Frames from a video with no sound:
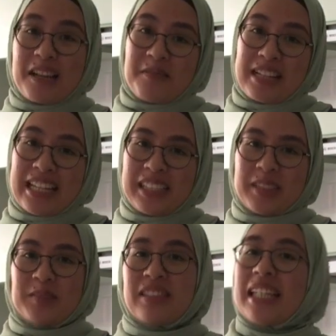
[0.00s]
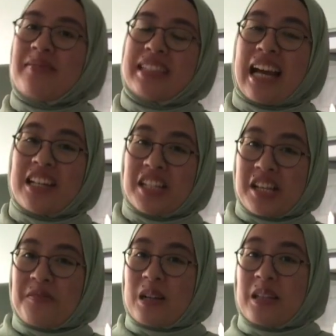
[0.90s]
Assalamualaikum, my name is Asha
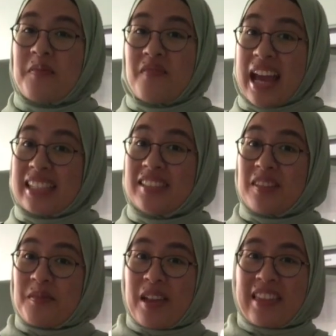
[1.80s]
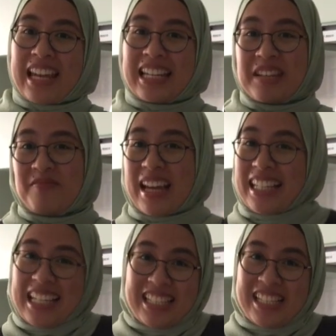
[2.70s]
and welcome back to Ramadan in my
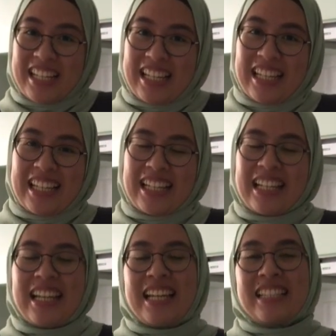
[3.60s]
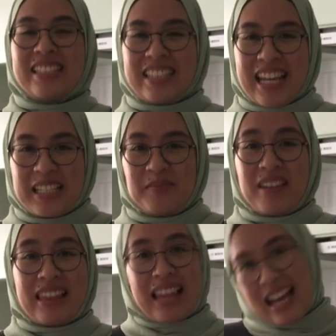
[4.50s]
kitchen. Today's
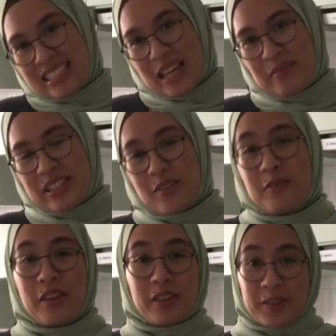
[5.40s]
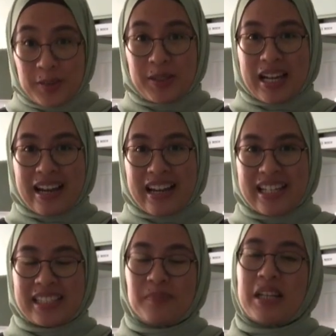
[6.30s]
my last episode with you
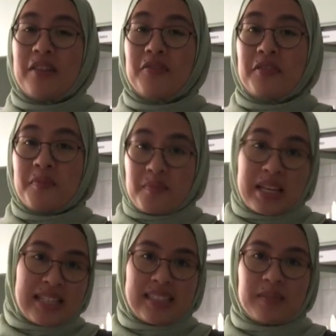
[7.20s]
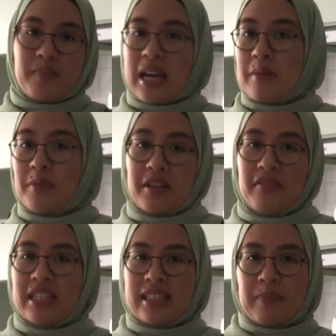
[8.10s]
guys, but if you've missed my
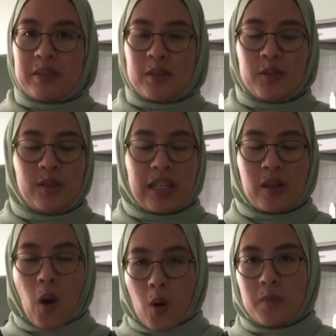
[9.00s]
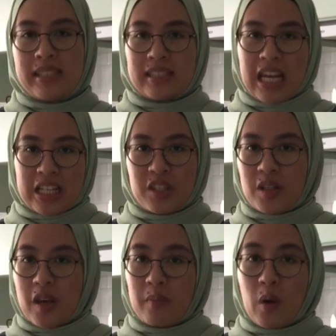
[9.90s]
previous episodes, you can always catch
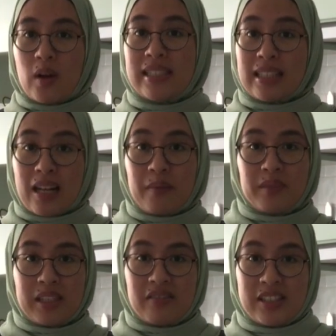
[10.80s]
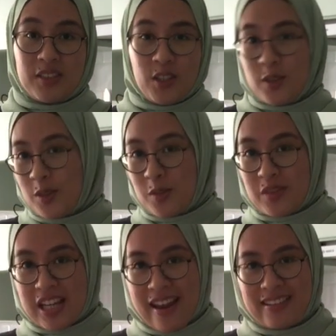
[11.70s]
them on Salam TV's YouTube
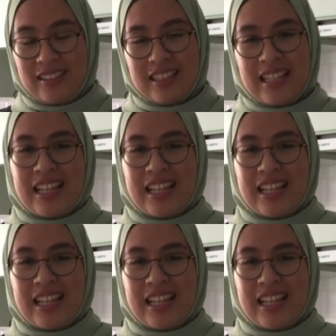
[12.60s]
channel.